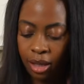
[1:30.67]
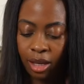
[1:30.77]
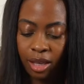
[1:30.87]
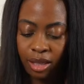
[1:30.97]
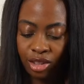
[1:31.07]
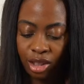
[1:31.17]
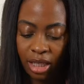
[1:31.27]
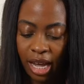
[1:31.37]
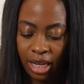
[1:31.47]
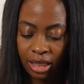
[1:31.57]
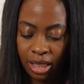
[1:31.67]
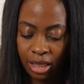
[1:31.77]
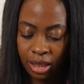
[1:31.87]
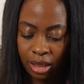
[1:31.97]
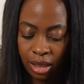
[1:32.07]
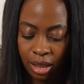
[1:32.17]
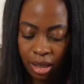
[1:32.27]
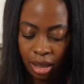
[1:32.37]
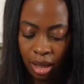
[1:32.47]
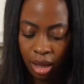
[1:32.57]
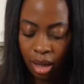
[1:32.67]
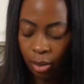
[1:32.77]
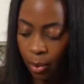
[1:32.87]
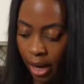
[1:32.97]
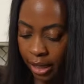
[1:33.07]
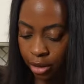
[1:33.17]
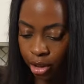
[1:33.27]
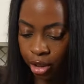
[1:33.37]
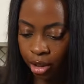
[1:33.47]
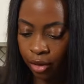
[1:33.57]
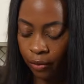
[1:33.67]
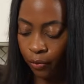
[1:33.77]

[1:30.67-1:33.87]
And this just acts as a binder